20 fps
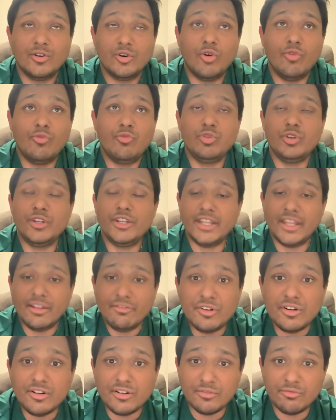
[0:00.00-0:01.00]
hopefully
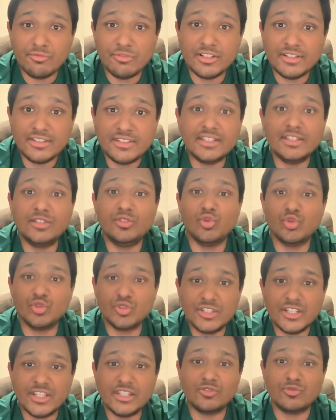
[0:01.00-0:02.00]
never will see
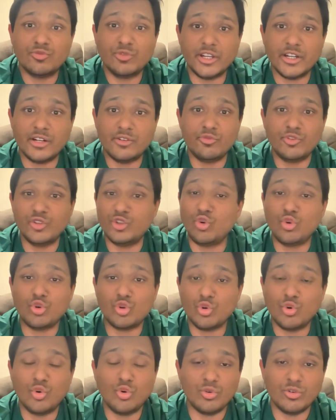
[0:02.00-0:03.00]
those days where we don't
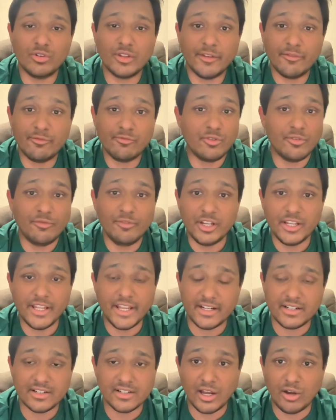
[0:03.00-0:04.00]
know if we will
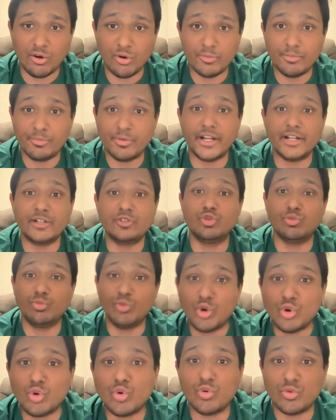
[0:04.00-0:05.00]
get our bread
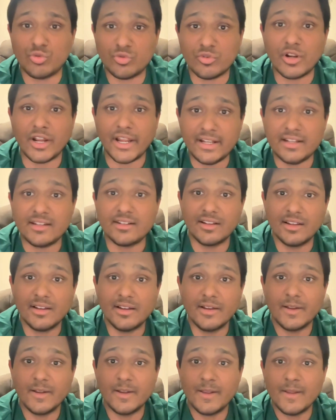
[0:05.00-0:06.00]
tomorrow, right?
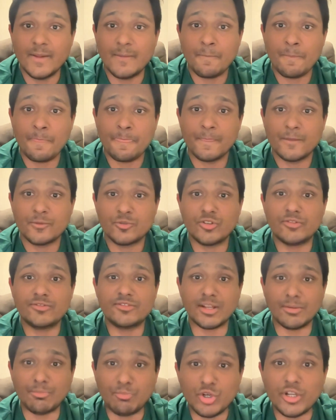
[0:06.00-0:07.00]
So if
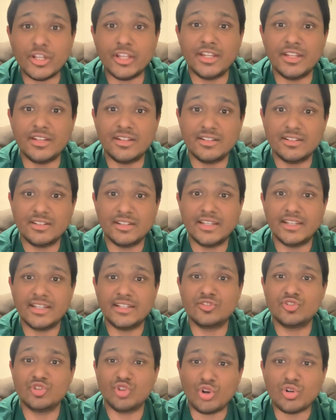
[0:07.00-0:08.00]
somebody
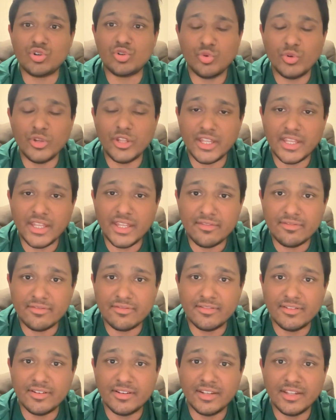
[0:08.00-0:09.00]
is not knowing
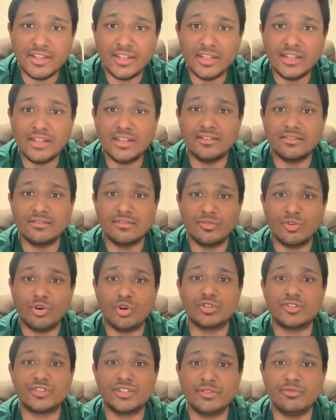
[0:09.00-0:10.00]
if he
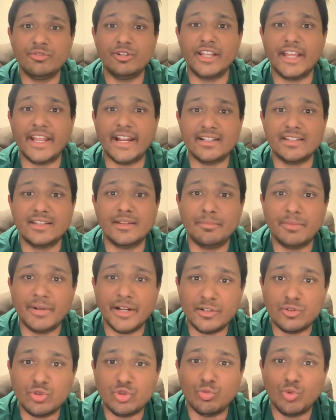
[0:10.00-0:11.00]
or she will get the
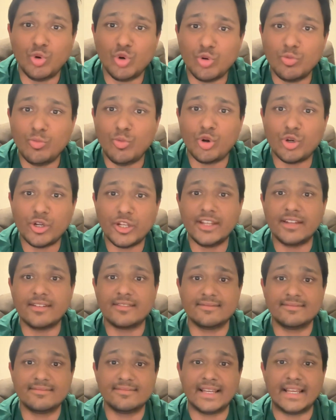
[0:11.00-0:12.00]
bread tomorrow
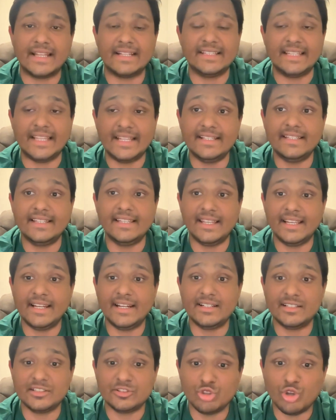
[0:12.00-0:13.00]
morning, and then they
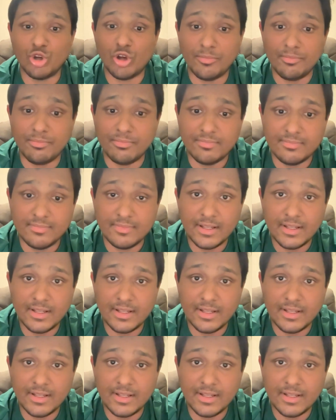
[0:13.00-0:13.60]
get a job,